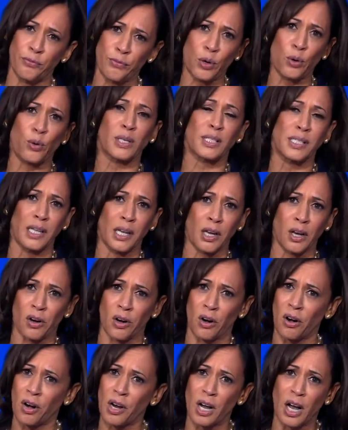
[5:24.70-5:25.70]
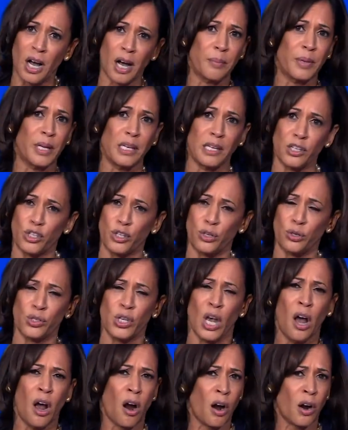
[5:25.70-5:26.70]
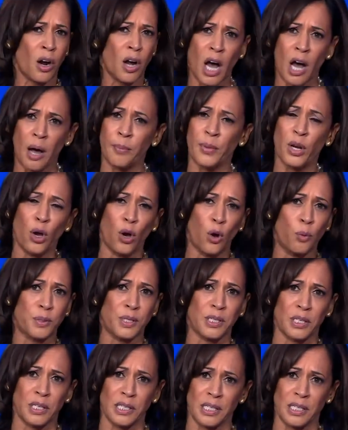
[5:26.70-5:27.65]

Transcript: It's easy to be critical of debates because they can be very